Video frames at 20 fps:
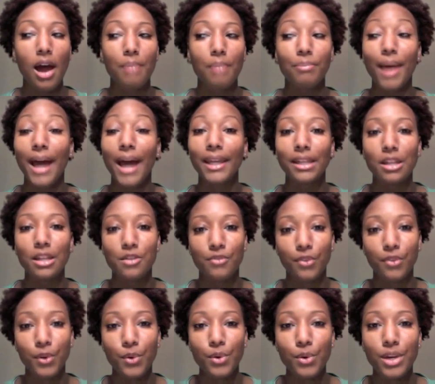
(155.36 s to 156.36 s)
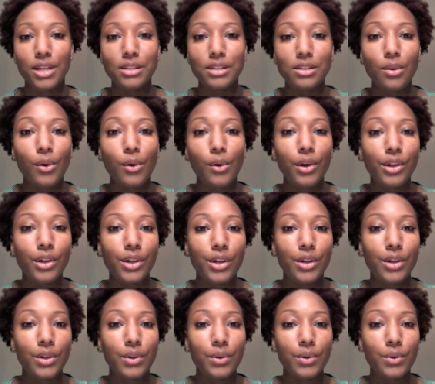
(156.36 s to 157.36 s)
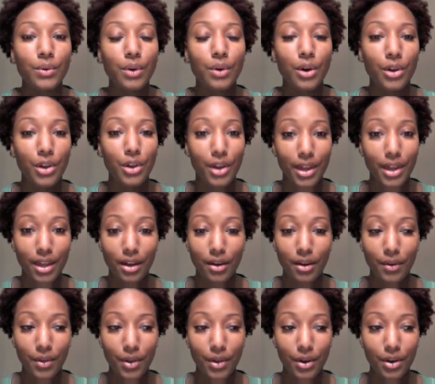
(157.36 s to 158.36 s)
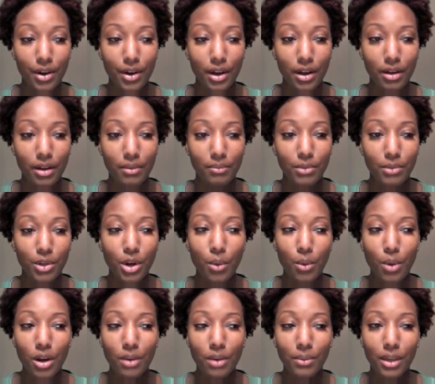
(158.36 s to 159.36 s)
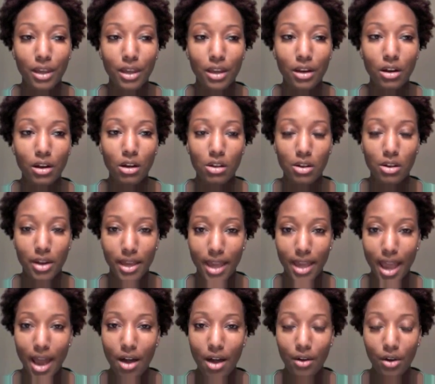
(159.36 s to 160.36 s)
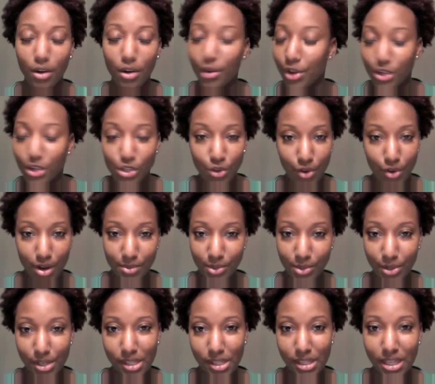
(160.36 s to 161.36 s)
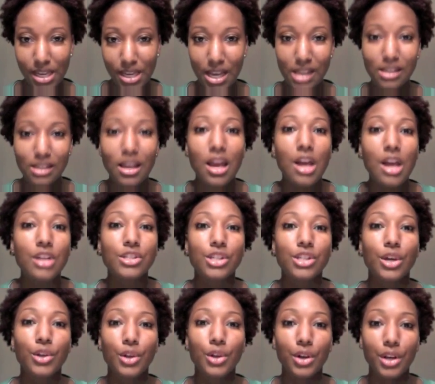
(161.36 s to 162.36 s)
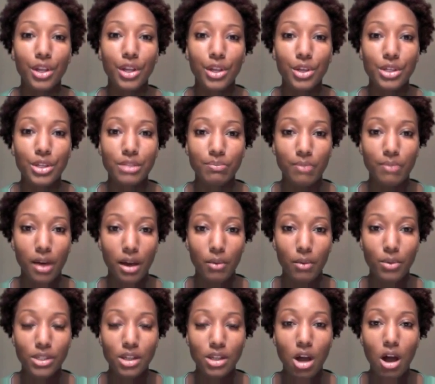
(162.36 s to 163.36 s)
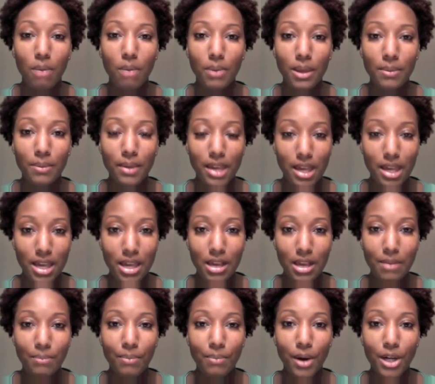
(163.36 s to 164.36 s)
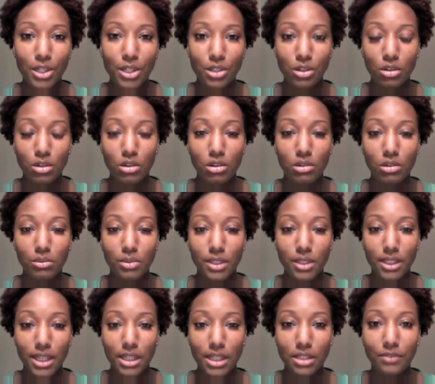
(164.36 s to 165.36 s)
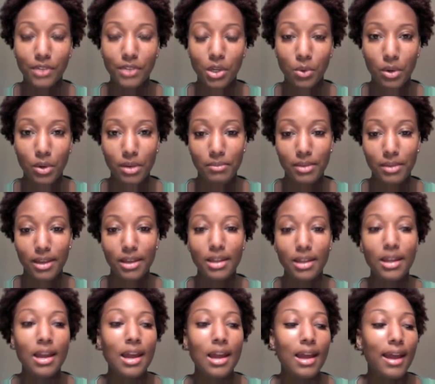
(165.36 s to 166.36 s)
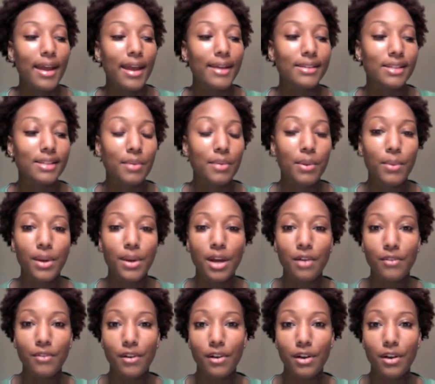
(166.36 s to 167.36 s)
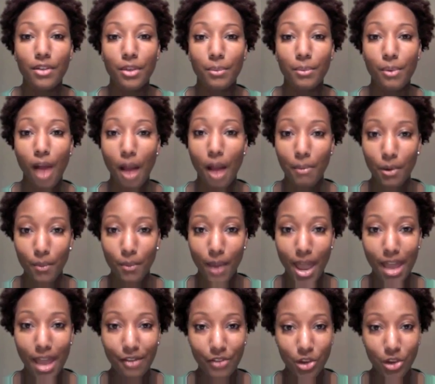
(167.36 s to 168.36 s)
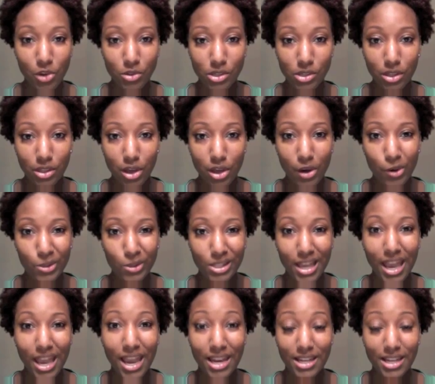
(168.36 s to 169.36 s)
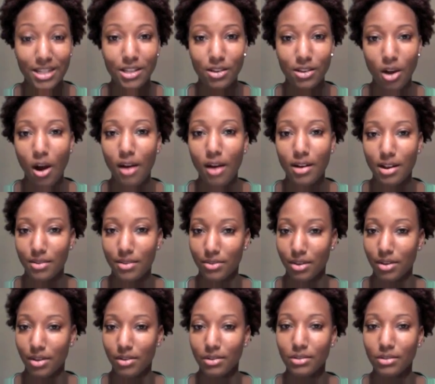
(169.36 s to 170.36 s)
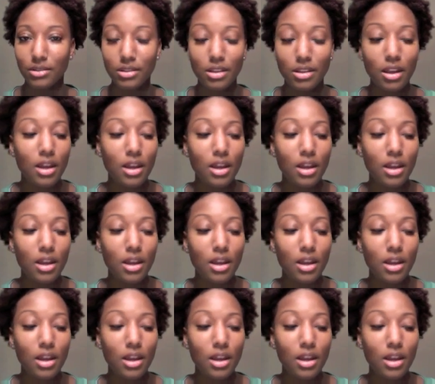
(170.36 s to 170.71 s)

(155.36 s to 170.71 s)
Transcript: body fluids on you, you don't want to get it on your gown, on your scrubs or anything. So you're going to use what's called PPE, personal protective equipment. And so we went over the proper way of using those and discarding those.